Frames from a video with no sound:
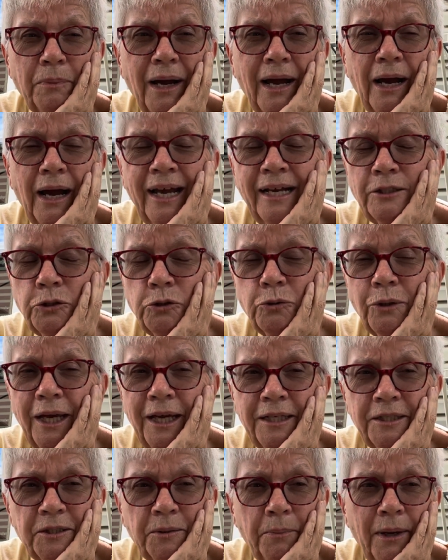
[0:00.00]
I had two
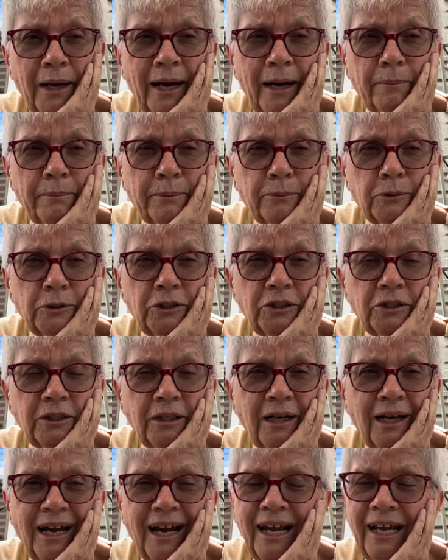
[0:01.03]
cans of pop, which
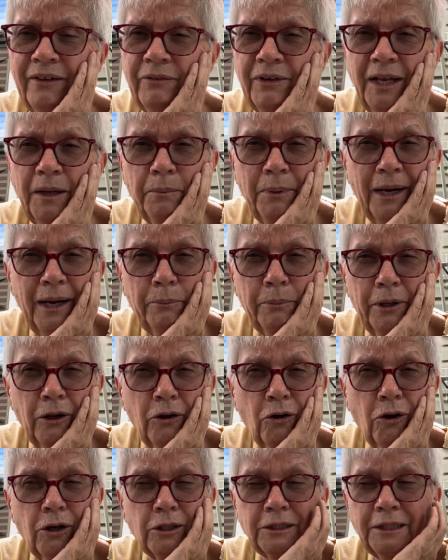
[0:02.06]
I haven't had pop in a
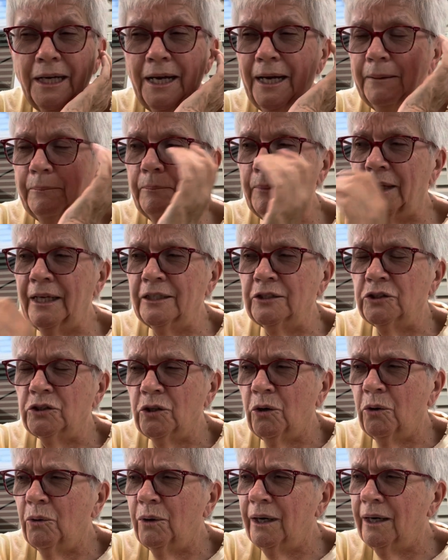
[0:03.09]
long time, and
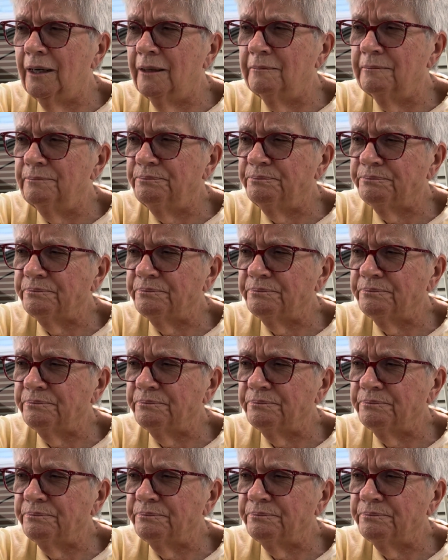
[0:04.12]
so um,